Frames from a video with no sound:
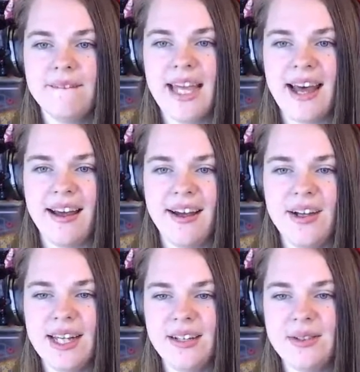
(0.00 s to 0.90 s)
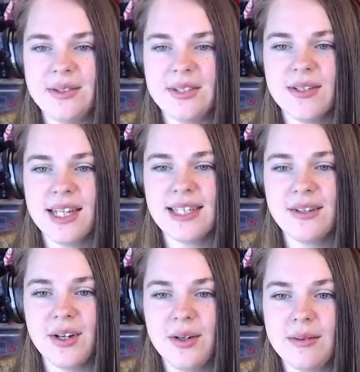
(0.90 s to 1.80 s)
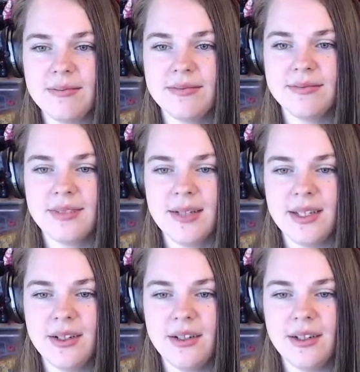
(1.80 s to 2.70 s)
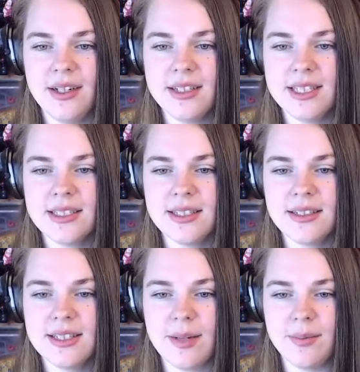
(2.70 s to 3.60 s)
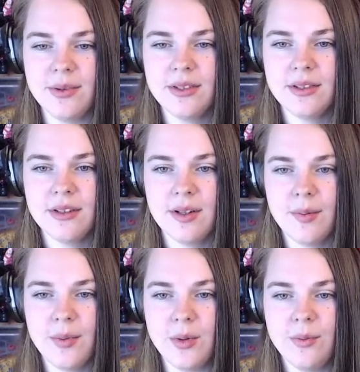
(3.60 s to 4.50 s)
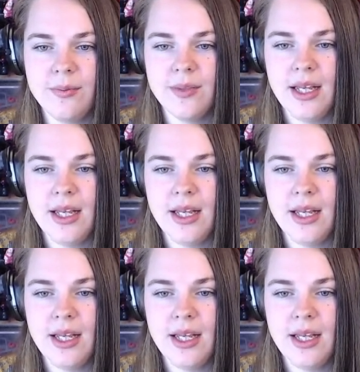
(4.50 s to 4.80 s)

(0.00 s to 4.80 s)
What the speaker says: Yeah, okay, cool. So that's our comb. There you go. And this is it assembled. Boom.